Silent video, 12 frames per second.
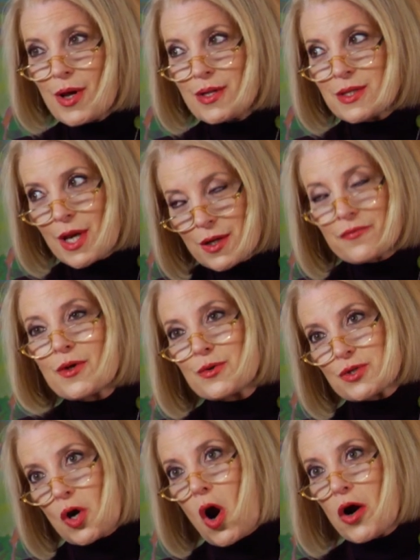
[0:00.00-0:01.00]
none of
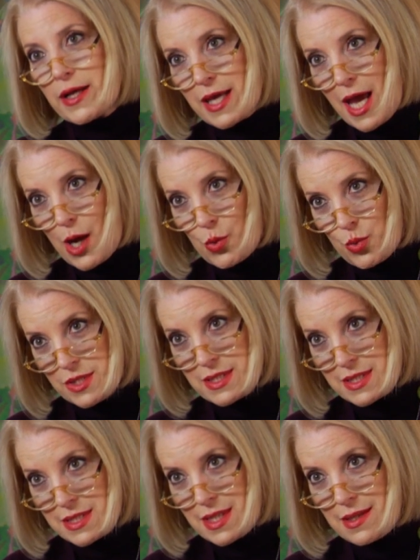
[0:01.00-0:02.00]
those cardiac
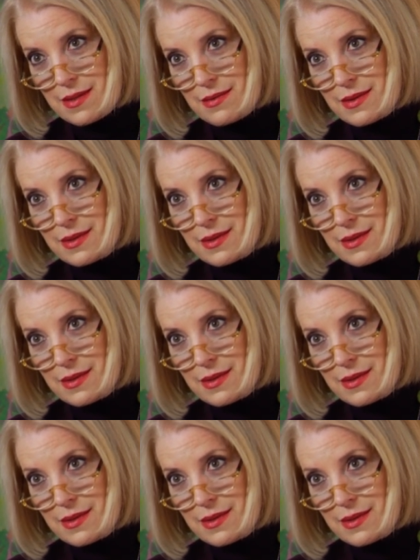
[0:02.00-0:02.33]
risks that